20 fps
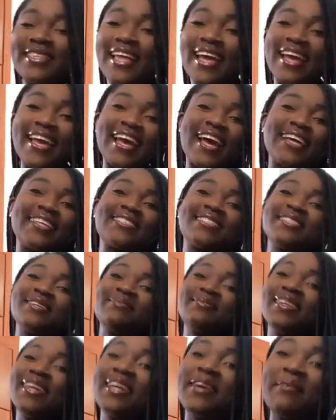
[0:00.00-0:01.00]
like I
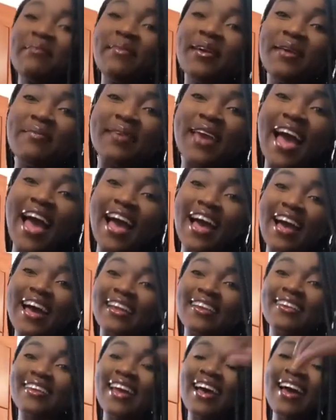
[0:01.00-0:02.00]
slept like a baby. I
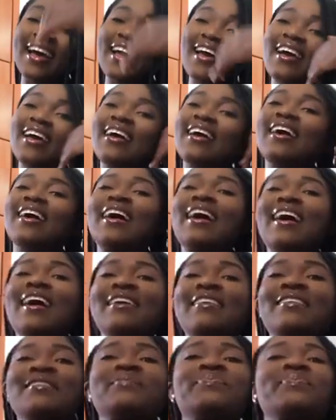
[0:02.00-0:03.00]
hadn't had
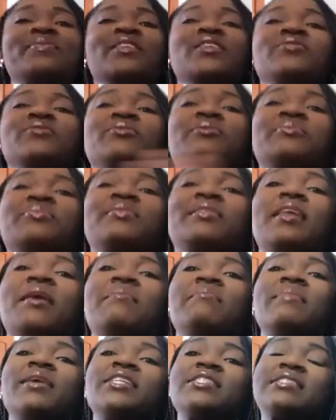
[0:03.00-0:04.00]
you know that
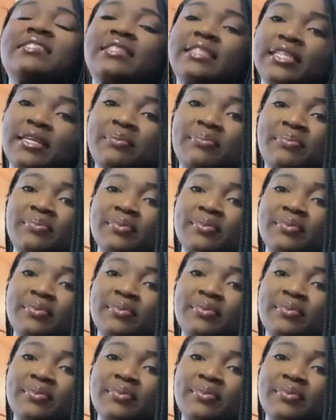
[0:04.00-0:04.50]
much sleep.